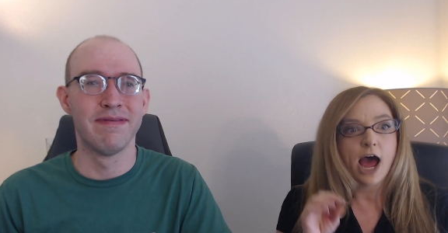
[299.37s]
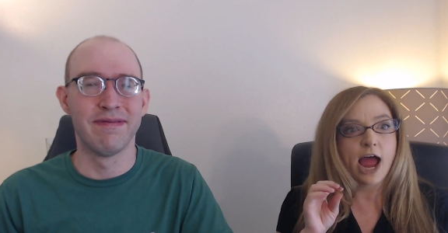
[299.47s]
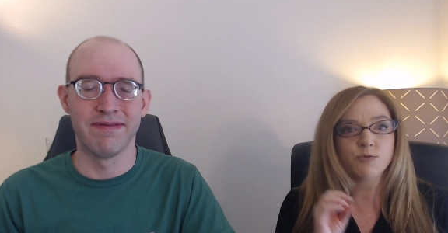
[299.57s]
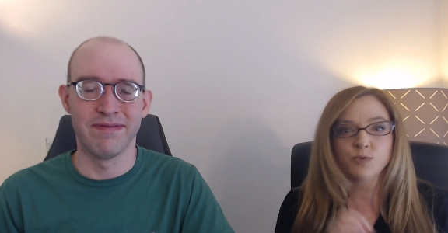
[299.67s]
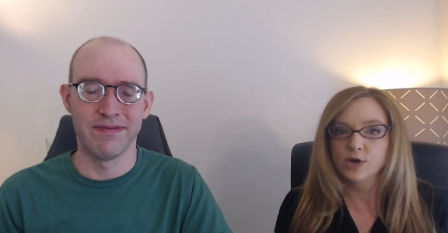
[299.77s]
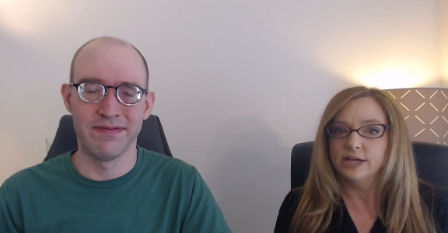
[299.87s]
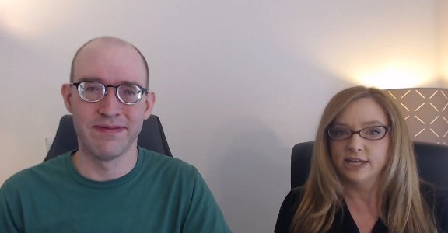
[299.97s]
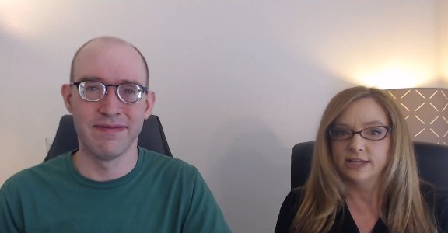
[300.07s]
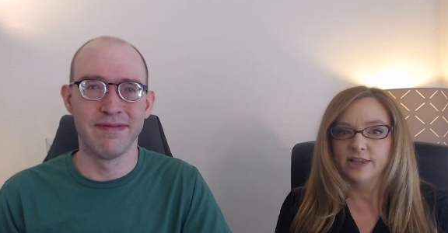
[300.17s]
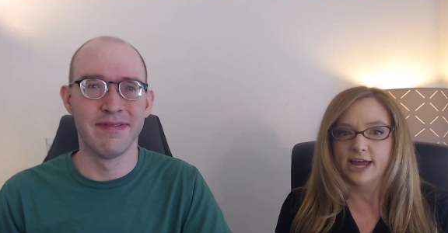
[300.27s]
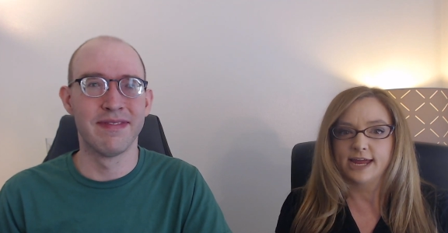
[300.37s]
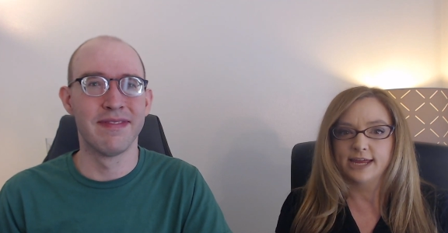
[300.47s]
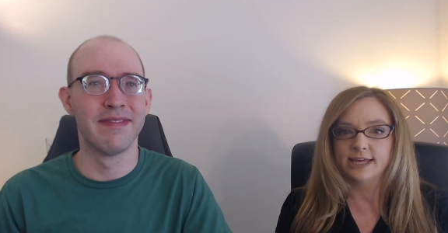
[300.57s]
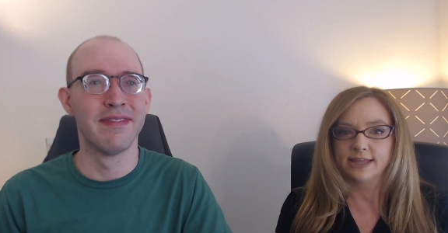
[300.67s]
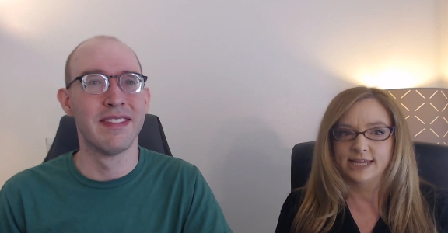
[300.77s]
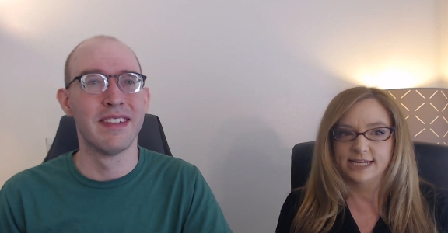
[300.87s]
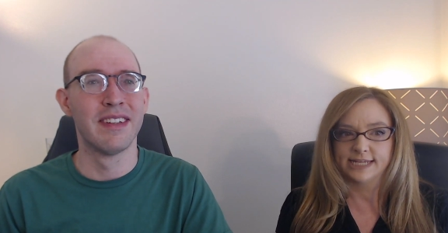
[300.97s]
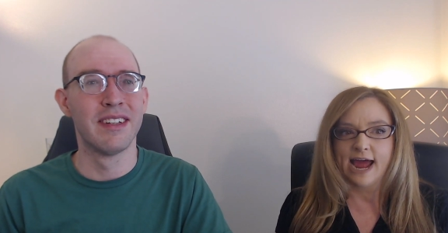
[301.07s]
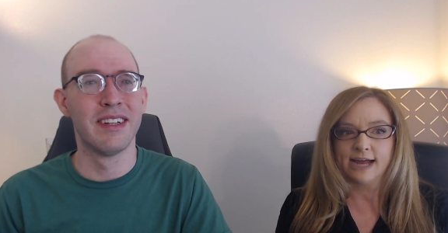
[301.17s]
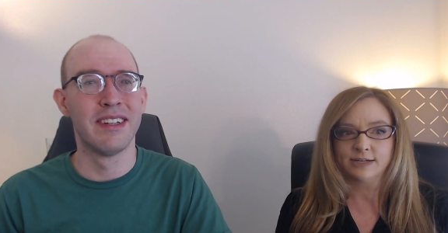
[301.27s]
Speaker 1: I really like these
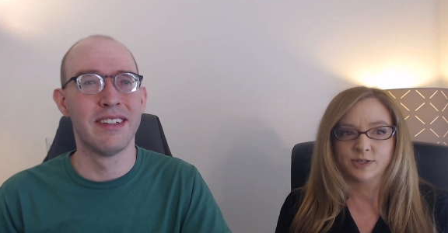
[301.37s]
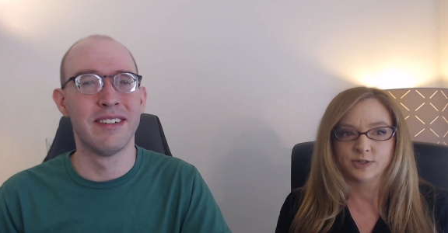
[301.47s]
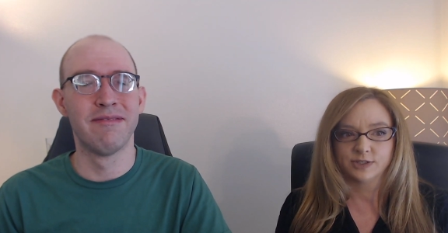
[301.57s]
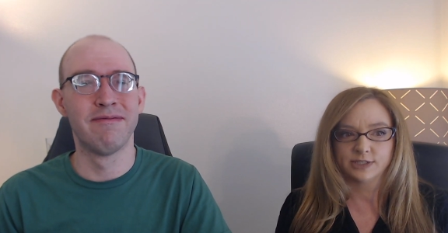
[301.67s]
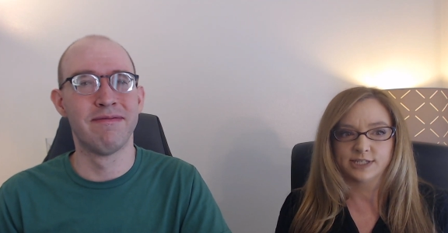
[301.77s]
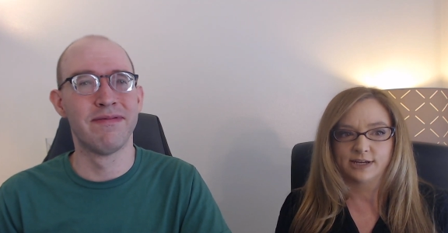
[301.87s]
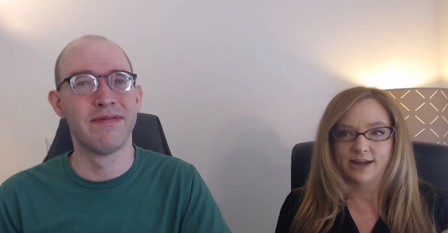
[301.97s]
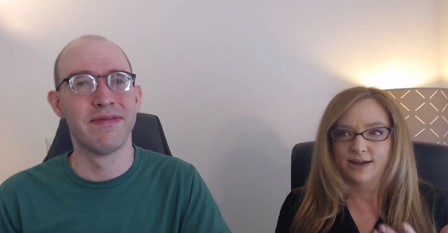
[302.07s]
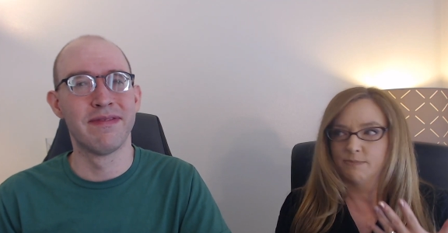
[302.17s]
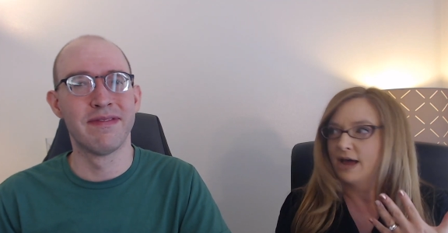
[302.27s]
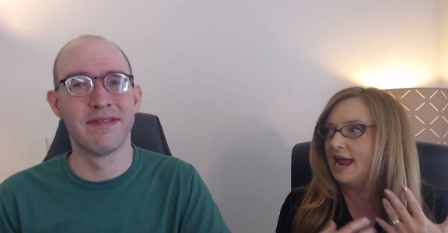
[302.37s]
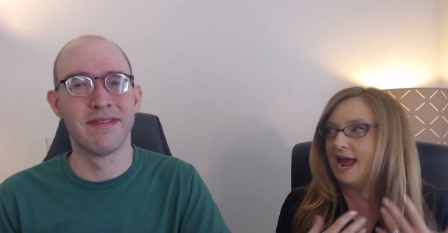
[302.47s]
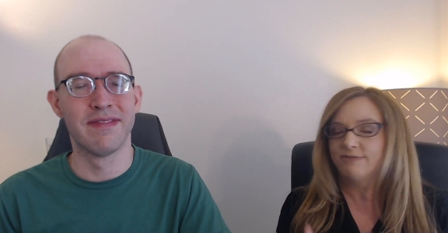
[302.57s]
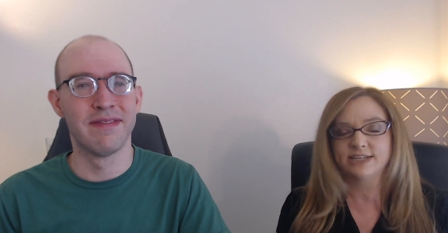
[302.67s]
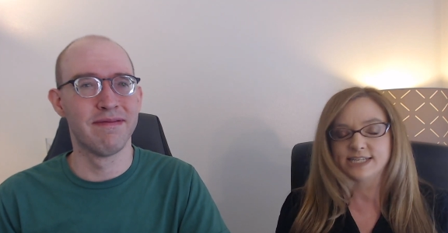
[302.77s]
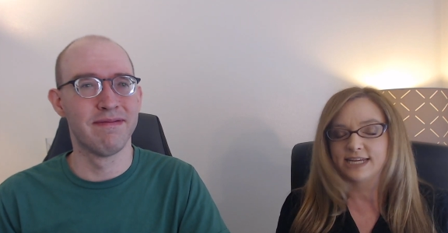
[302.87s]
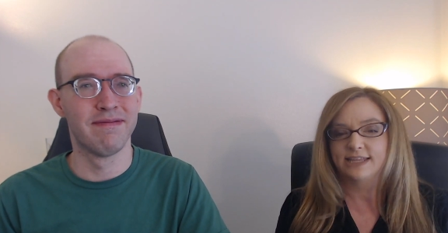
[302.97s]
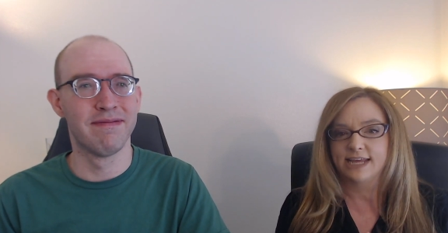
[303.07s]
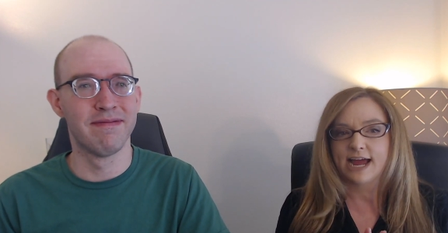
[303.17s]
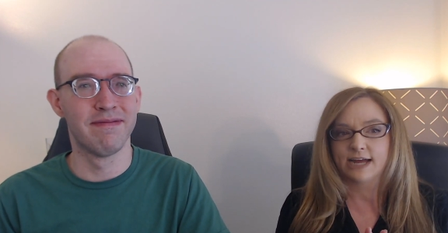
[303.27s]
actors. I haven't seen
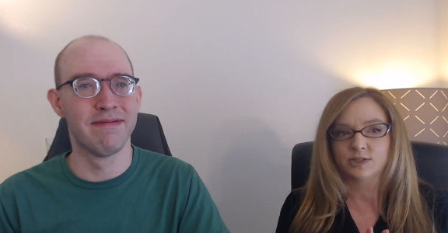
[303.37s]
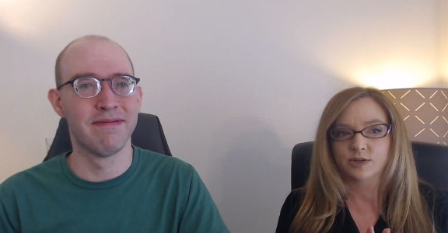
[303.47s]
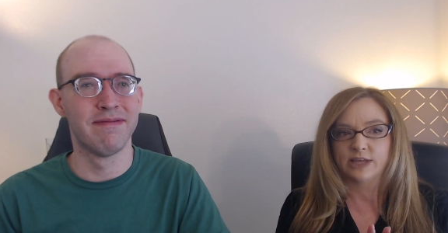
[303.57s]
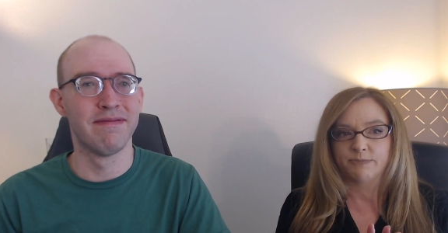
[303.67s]
the actor that